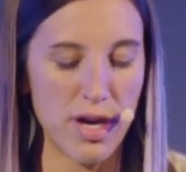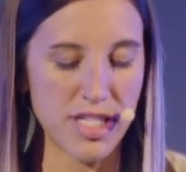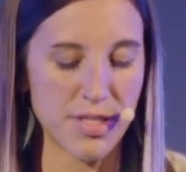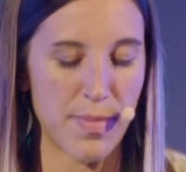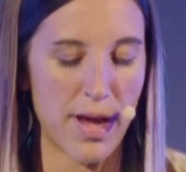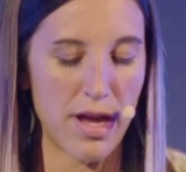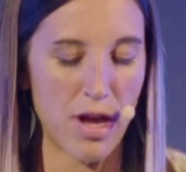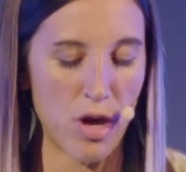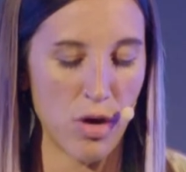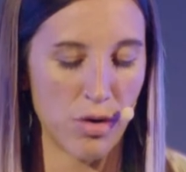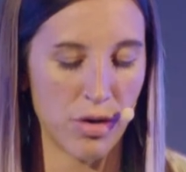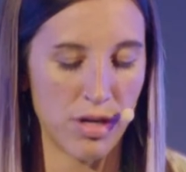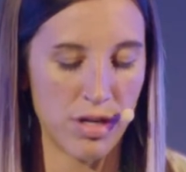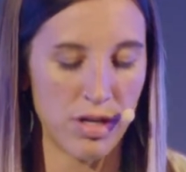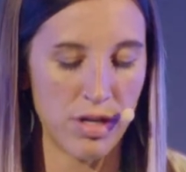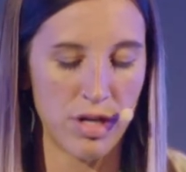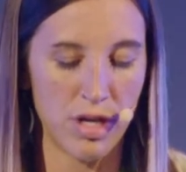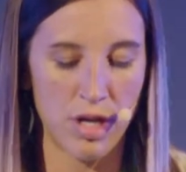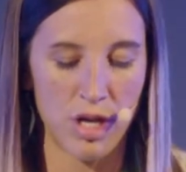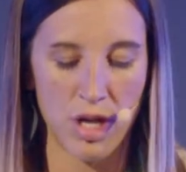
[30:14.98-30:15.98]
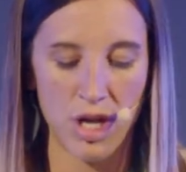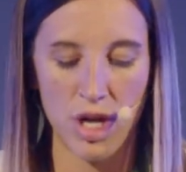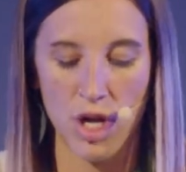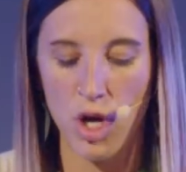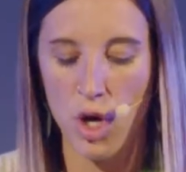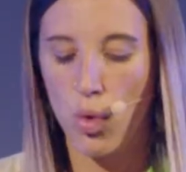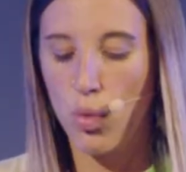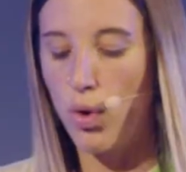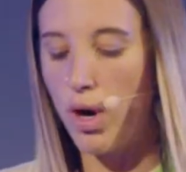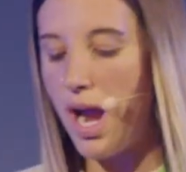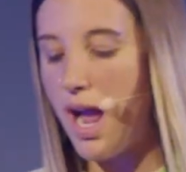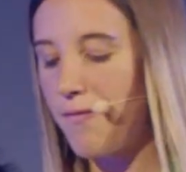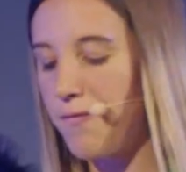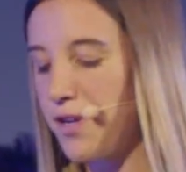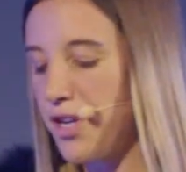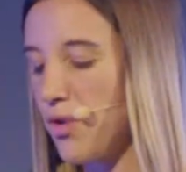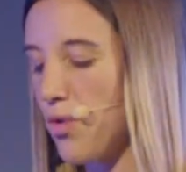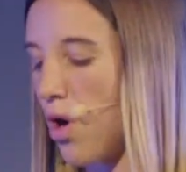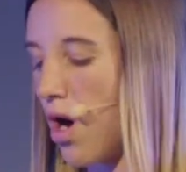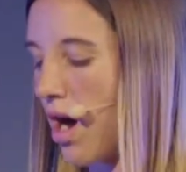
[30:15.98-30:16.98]
my own. Wherever
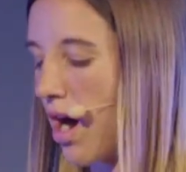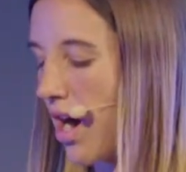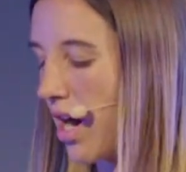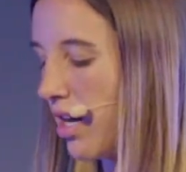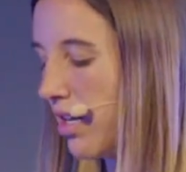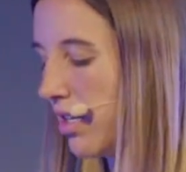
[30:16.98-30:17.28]
you are,